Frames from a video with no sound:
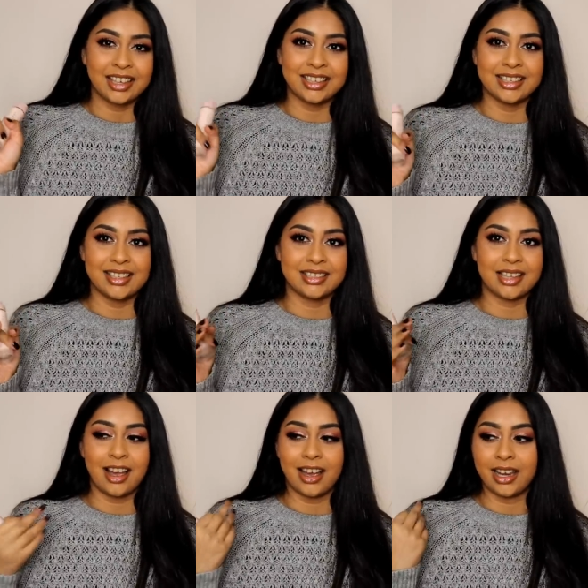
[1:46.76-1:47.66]
because
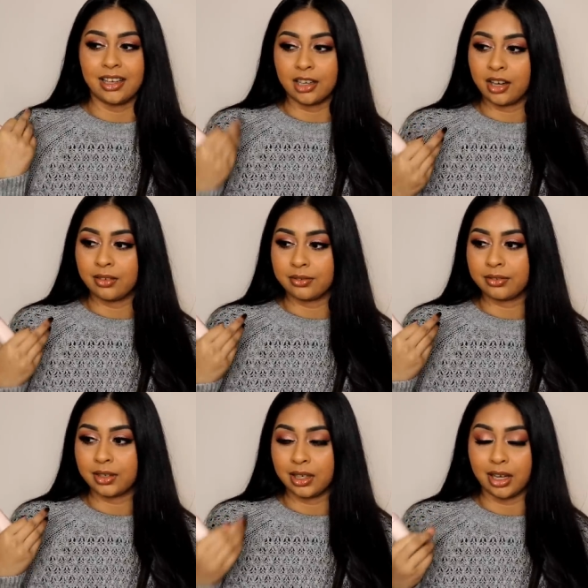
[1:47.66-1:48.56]
I
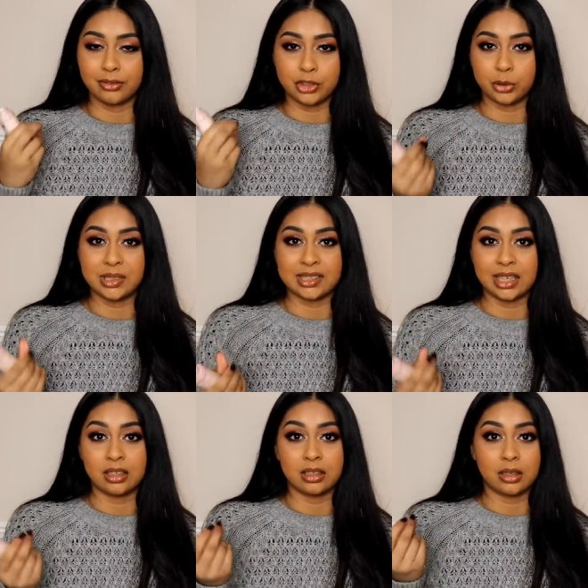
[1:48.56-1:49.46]
love, love dewy
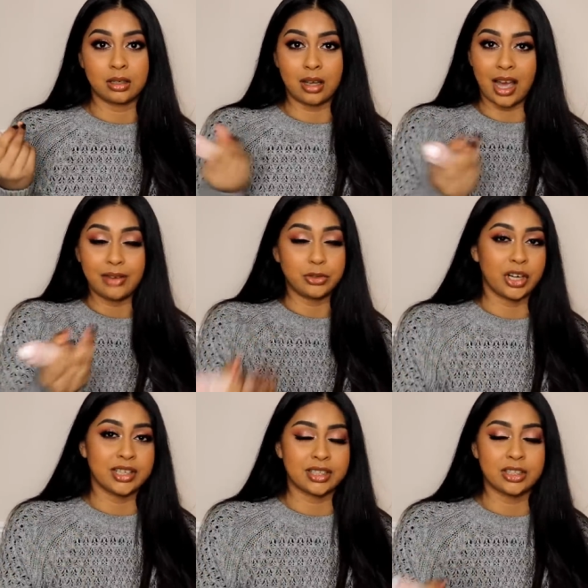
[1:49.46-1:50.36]
skin. I have
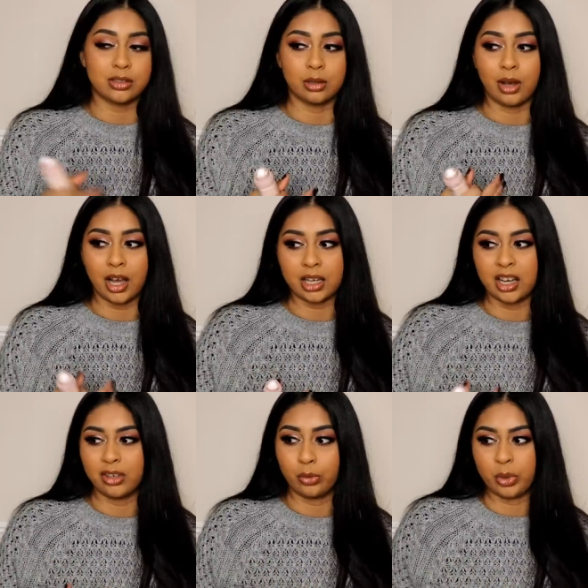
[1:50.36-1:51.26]
dry skin, so I
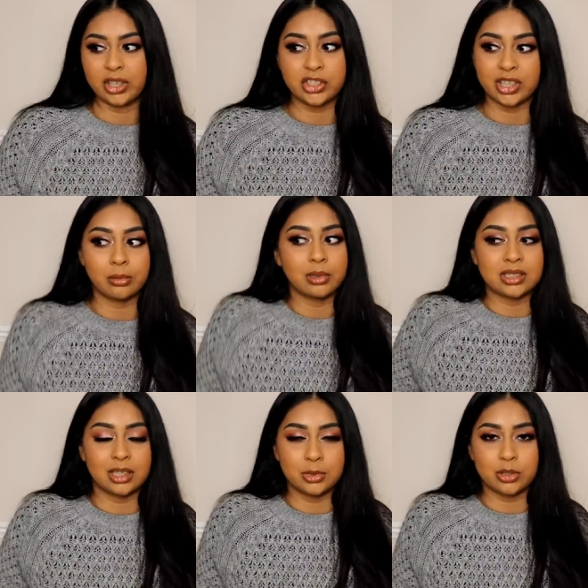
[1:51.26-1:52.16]
kind of wish that my
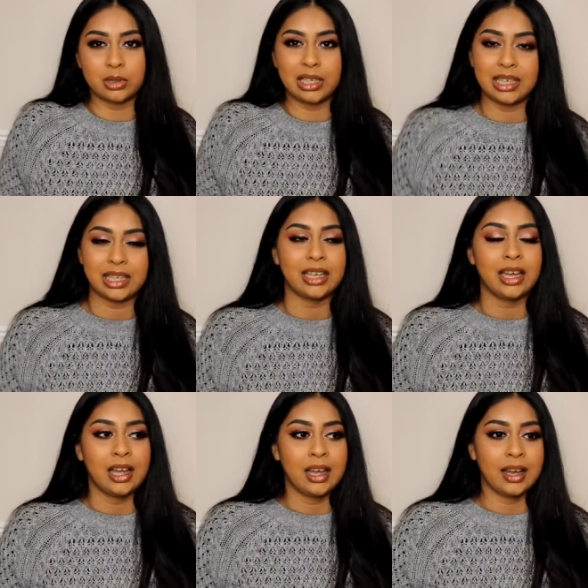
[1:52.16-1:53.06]
skin was oily,
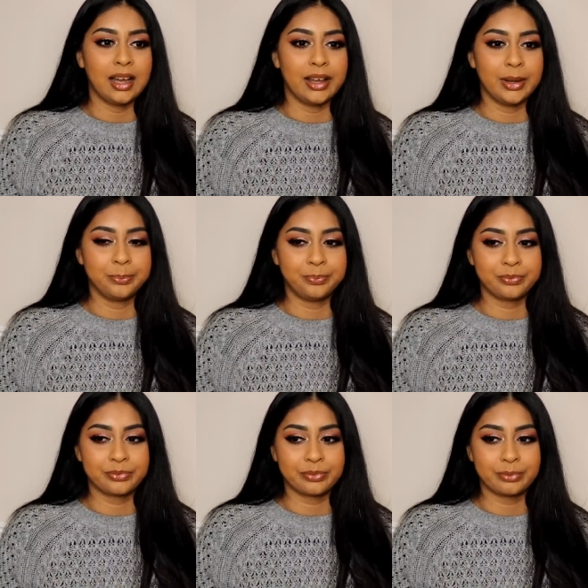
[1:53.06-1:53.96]

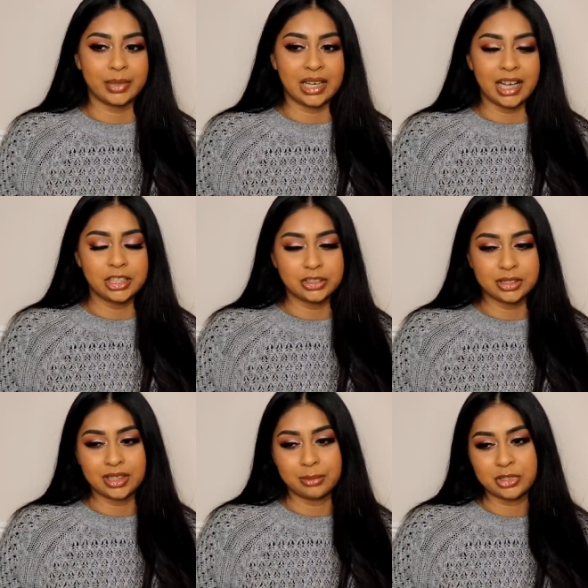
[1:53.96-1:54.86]
um, but I
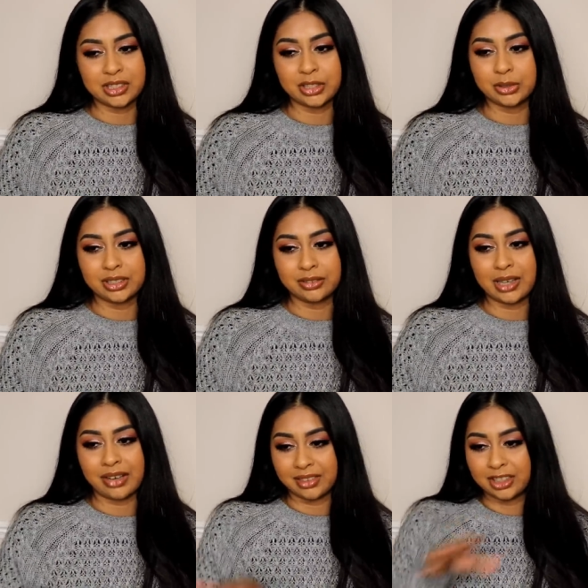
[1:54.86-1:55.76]
just, I'm just guilty
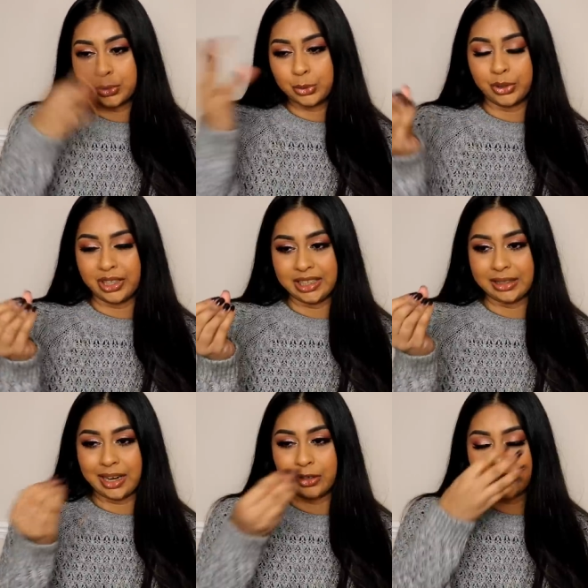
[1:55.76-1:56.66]
of having it too
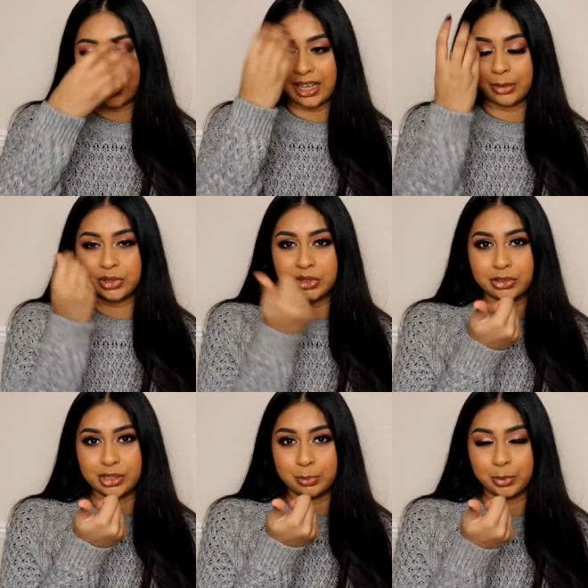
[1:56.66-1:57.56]
oily. I look like I was a
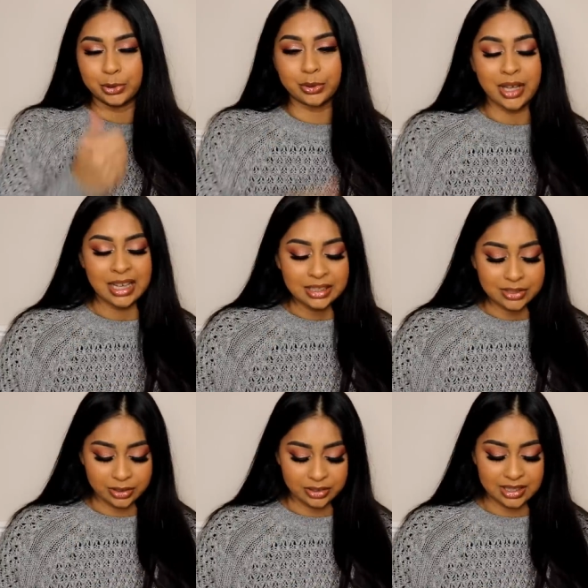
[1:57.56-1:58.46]
grease ball.
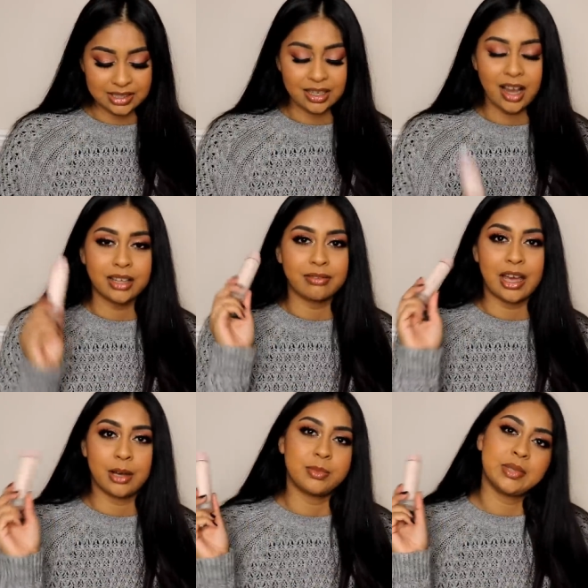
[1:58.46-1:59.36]
So this kind of
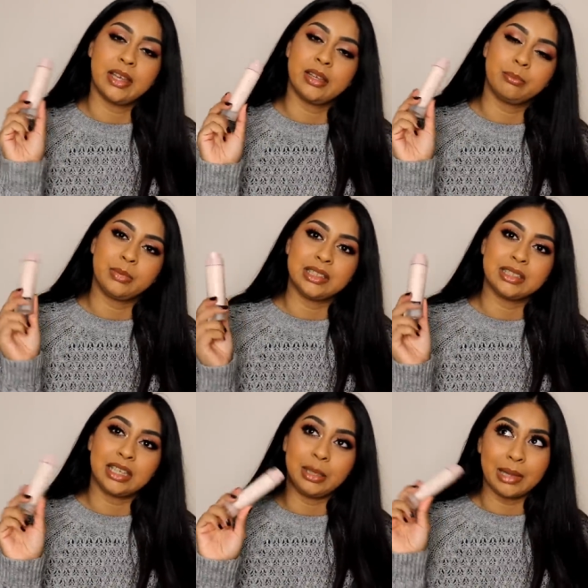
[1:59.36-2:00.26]
helps that, me
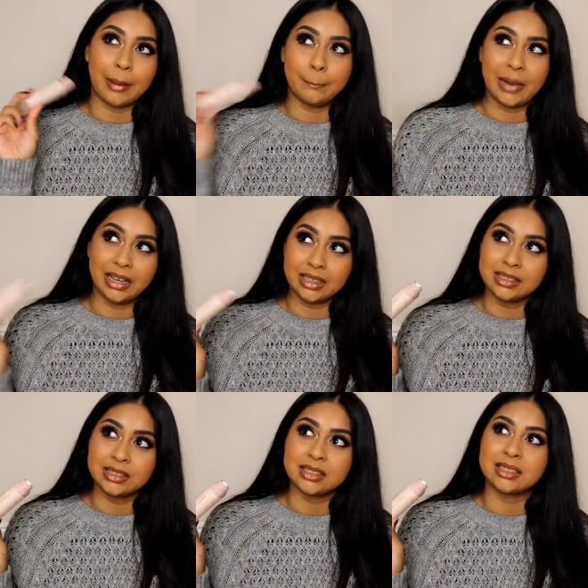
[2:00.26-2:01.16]
to keep that
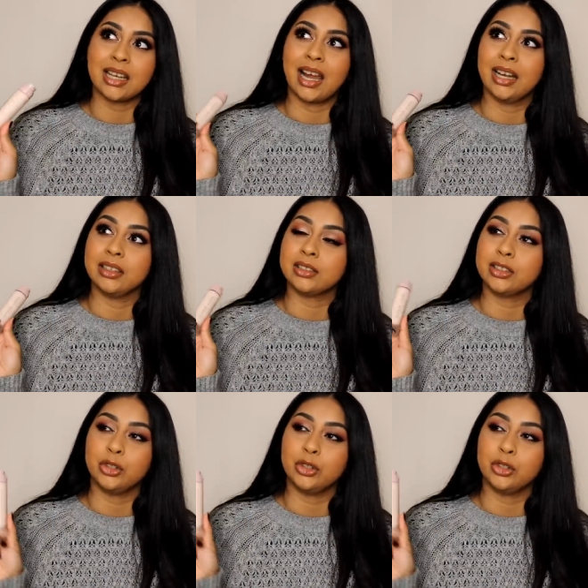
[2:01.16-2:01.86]
balanced and